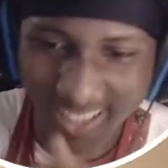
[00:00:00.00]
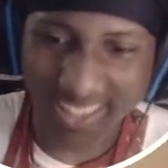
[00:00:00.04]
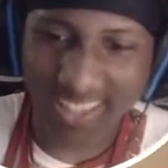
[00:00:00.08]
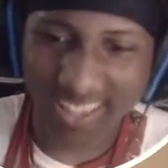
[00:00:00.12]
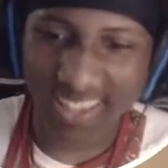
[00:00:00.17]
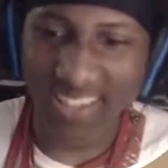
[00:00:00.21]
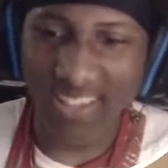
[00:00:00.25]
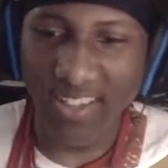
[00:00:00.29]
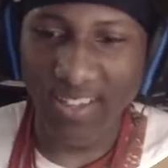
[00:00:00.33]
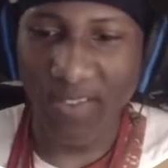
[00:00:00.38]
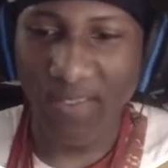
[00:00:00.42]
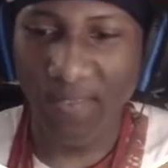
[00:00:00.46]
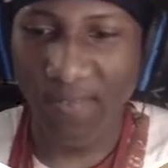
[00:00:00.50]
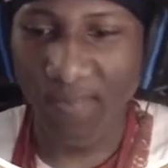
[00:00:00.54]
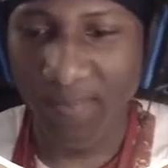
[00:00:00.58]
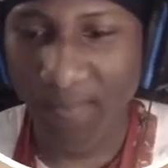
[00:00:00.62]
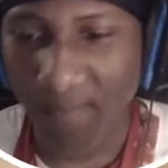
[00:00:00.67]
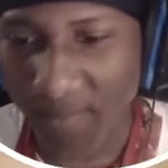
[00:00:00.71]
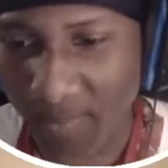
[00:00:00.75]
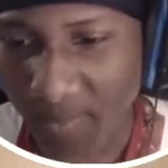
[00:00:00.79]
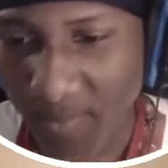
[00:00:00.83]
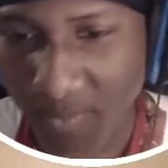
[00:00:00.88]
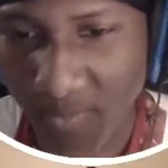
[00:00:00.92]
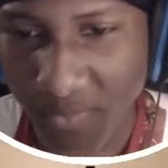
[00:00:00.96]
What, bro?
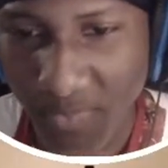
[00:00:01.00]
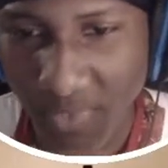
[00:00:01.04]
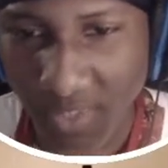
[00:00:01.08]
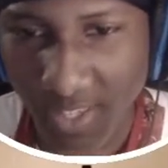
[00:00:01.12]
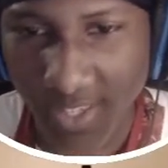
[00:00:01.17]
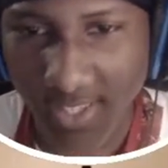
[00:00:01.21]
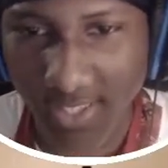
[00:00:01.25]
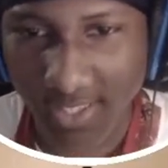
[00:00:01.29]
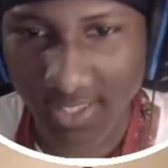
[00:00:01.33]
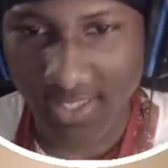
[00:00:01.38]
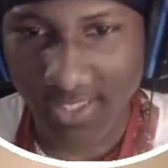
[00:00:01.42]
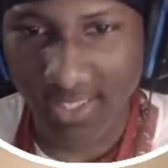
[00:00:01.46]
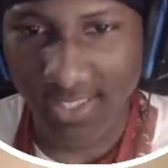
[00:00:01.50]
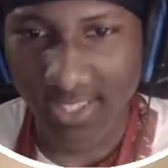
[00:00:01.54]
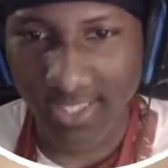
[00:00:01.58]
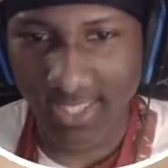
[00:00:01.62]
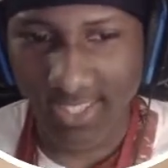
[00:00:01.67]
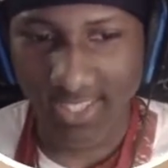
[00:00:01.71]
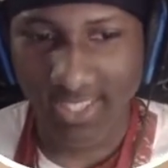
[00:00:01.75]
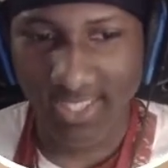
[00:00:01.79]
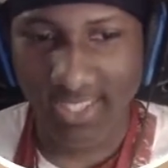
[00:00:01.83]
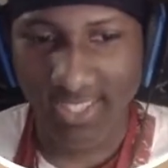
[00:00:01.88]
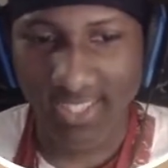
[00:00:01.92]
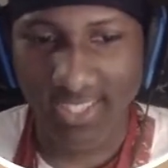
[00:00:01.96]
I swear to God, bro,
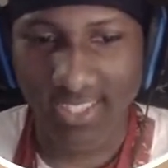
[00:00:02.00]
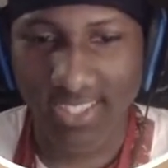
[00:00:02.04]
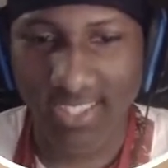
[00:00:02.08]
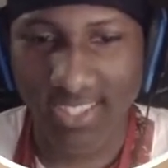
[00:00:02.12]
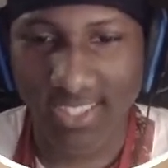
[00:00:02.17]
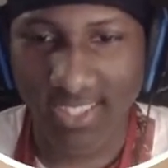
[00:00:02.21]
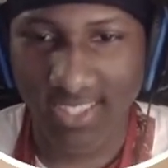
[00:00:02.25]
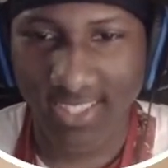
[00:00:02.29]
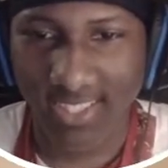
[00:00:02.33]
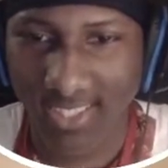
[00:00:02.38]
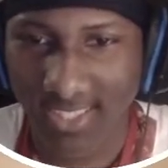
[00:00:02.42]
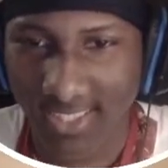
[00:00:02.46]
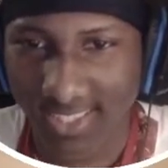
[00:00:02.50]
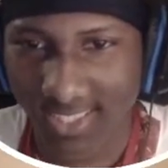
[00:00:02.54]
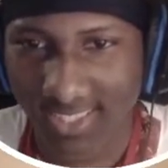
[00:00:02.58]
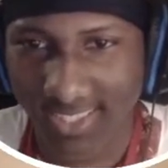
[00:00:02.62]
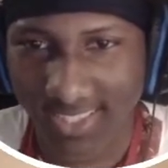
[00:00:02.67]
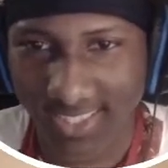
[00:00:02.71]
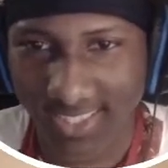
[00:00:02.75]
you're fucking up right now.